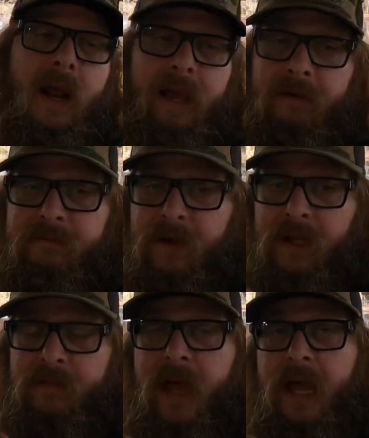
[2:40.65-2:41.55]
and fill
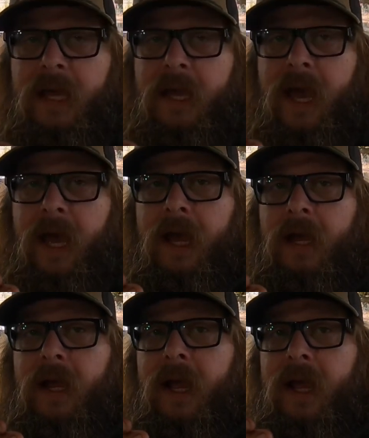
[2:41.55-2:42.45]
up the AEA
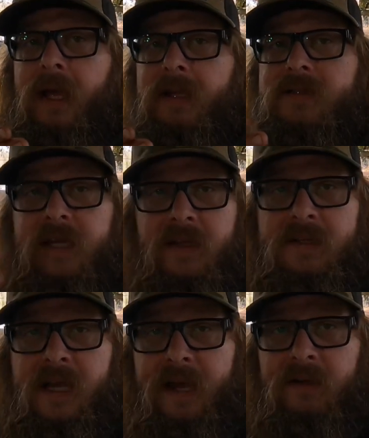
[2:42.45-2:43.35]
and see if it
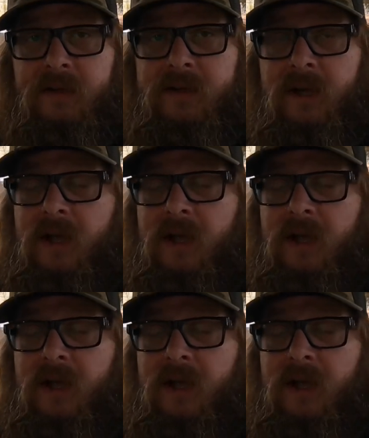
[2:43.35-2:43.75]
cycles.